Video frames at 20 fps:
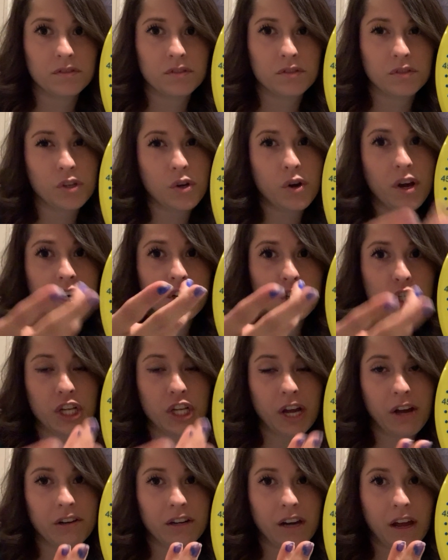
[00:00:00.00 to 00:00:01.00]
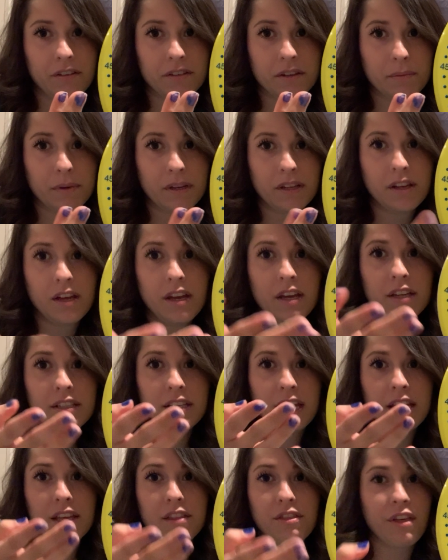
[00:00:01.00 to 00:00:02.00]
And go ahead and shout it out to me.
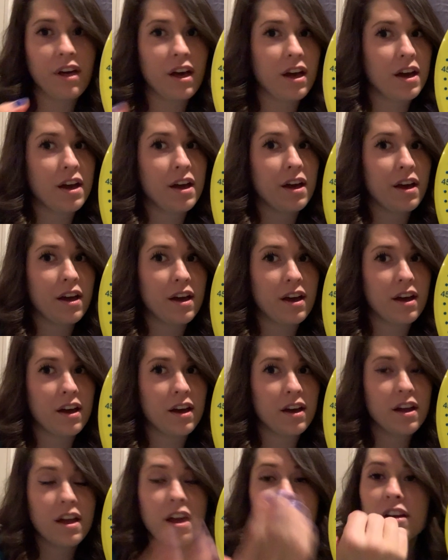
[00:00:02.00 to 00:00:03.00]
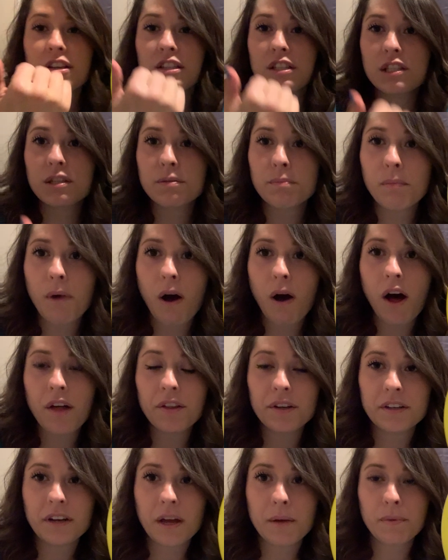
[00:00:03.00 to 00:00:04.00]
Take the
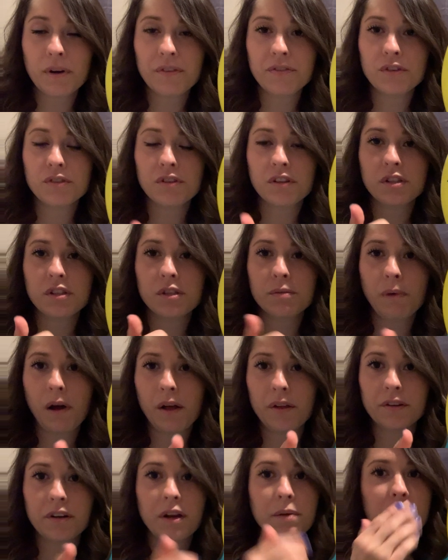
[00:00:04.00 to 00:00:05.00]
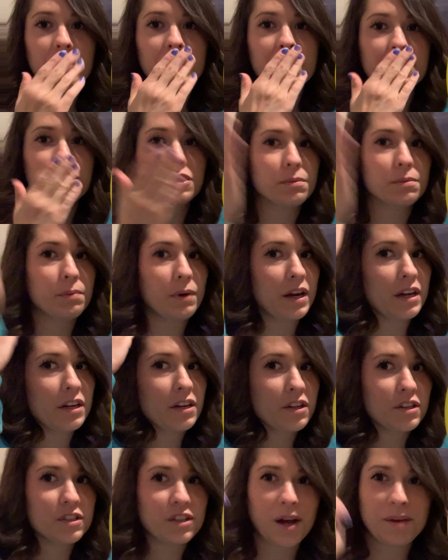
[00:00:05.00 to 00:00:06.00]
smaller number. If you said smaller number, kiss your brain.
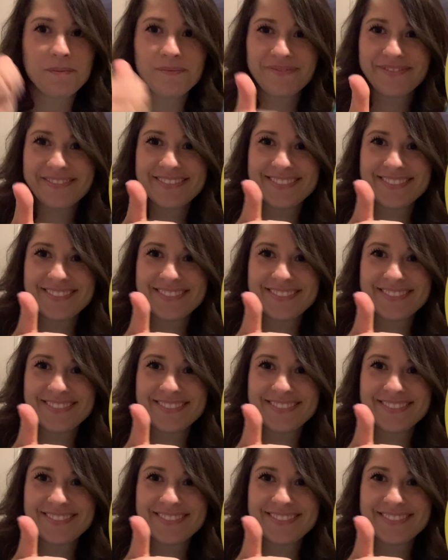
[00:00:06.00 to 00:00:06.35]
Good job.